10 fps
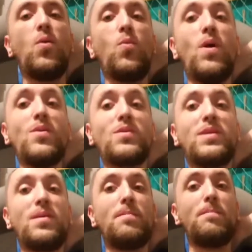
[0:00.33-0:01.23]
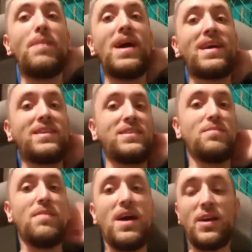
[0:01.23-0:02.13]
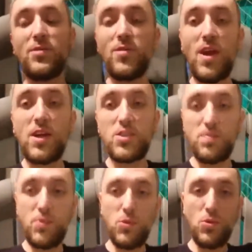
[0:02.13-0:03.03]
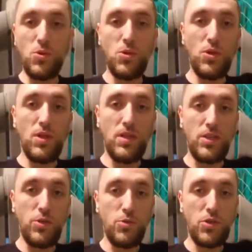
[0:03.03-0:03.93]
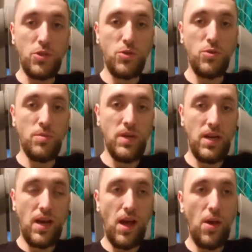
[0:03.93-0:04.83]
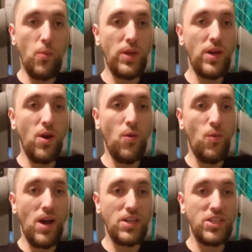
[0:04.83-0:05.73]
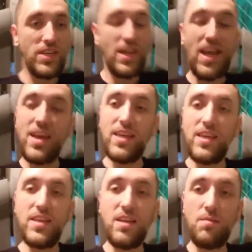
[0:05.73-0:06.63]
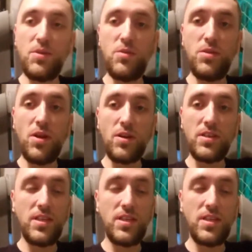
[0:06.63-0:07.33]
Welcome back to my garage pool, YouTube. We are watching AEW Dark